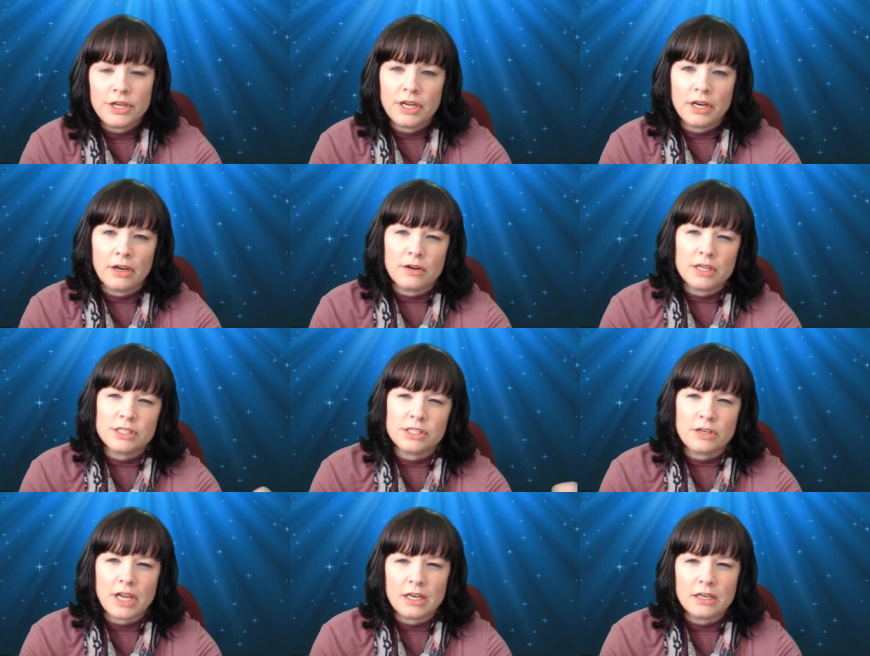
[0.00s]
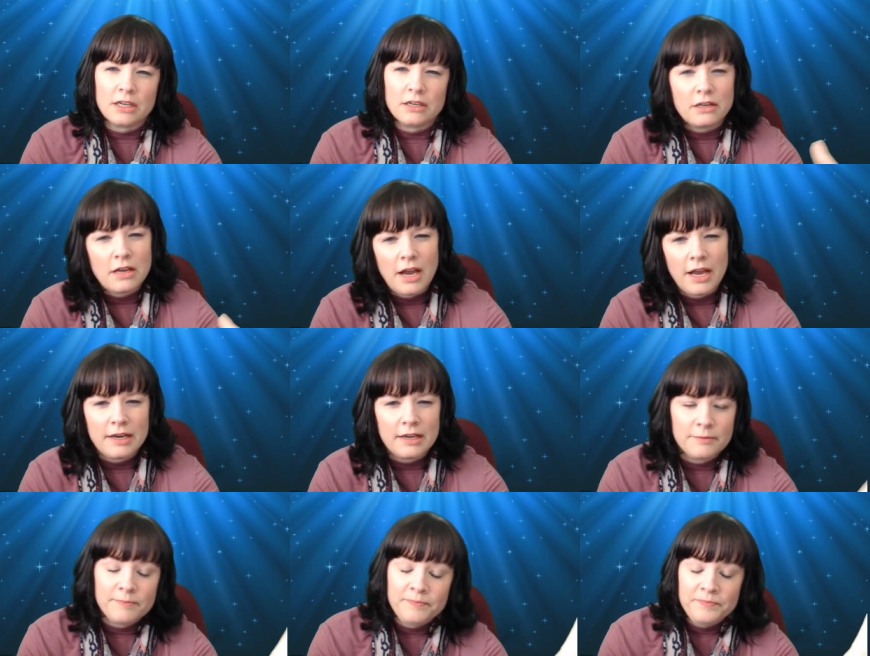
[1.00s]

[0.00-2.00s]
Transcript: you know, because you're getting to kind of